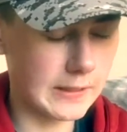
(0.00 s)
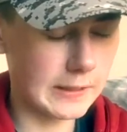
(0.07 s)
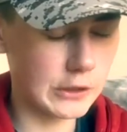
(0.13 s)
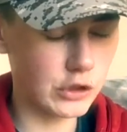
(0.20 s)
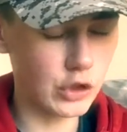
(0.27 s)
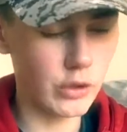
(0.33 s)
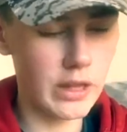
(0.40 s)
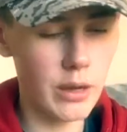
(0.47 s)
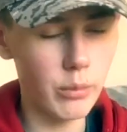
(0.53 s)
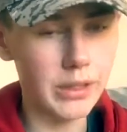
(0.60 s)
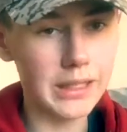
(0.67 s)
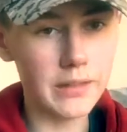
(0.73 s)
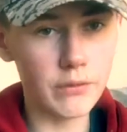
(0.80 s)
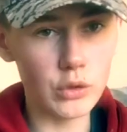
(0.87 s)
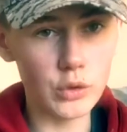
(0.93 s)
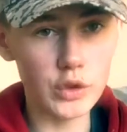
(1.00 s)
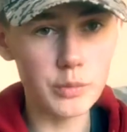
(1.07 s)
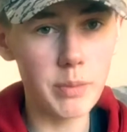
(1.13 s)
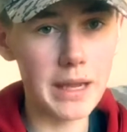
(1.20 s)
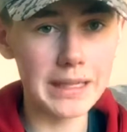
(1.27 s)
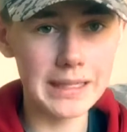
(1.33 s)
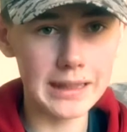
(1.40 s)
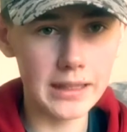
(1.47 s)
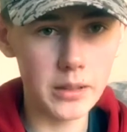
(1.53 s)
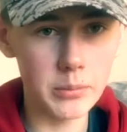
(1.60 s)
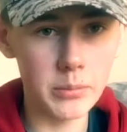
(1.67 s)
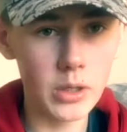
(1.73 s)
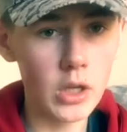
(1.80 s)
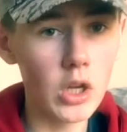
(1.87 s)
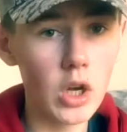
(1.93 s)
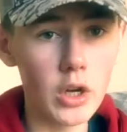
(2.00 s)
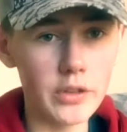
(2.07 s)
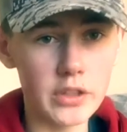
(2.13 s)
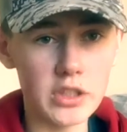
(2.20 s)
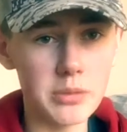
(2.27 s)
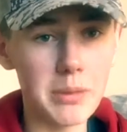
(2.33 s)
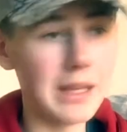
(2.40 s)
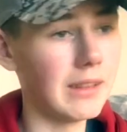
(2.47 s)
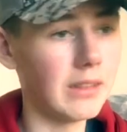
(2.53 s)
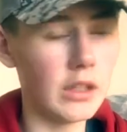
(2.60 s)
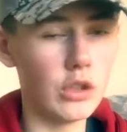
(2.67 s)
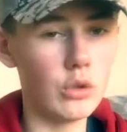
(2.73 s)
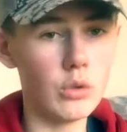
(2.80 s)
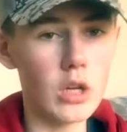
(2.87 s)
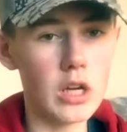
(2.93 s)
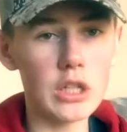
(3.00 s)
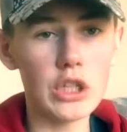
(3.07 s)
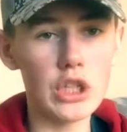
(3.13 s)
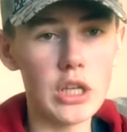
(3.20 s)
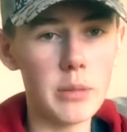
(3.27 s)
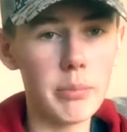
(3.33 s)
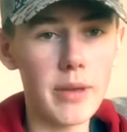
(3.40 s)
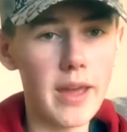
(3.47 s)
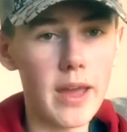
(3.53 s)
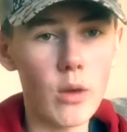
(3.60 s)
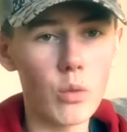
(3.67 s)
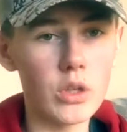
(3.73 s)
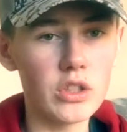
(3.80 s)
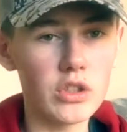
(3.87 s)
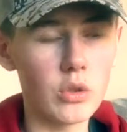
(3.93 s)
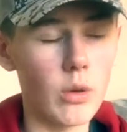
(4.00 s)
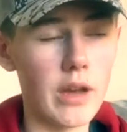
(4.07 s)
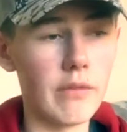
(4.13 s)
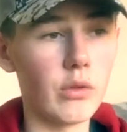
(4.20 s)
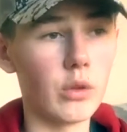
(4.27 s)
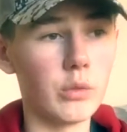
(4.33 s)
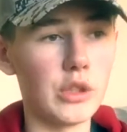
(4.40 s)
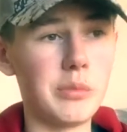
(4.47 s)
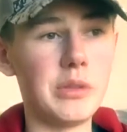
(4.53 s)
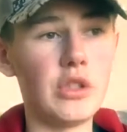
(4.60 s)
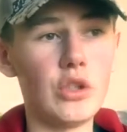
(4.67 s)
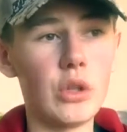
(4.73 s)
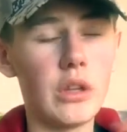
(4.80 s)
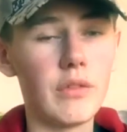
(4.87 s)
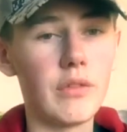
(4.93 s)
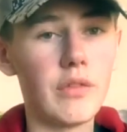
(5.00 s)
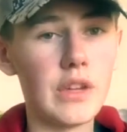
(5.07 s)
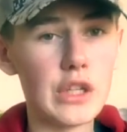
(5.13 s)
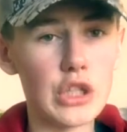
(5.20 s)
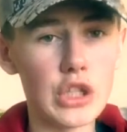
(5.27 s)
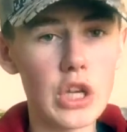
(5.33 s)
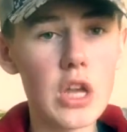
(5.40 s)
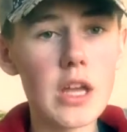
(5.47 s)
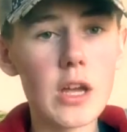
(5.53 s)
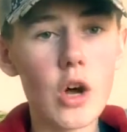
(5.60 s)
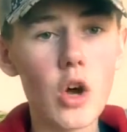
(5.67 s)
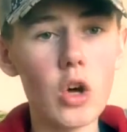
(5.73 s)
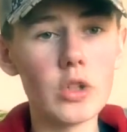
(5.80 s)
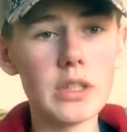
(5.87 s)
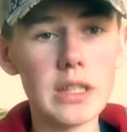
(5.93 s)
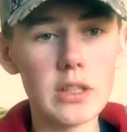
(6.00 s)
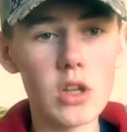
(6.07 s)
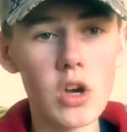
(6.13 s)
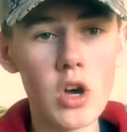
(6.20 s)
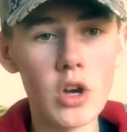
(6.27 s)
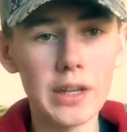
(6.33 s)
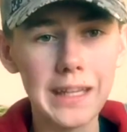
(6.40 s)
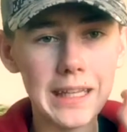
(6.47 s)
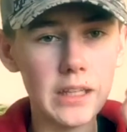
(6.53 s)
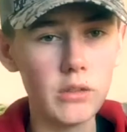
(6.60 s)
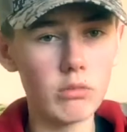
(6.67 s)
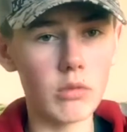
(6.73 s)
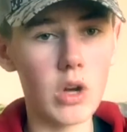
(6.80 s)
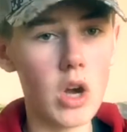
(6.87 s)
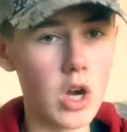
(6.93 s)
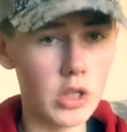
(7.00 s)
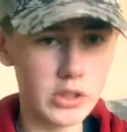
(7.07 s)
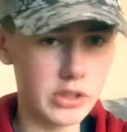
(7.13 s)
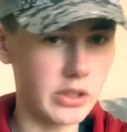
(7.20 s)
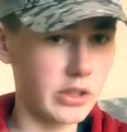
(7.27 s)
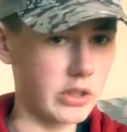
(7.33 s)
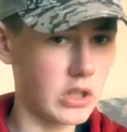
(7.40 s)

so that way if you spike them on the cement, they do not chip whatsoever, which means you can fish all day long, hitting rocks,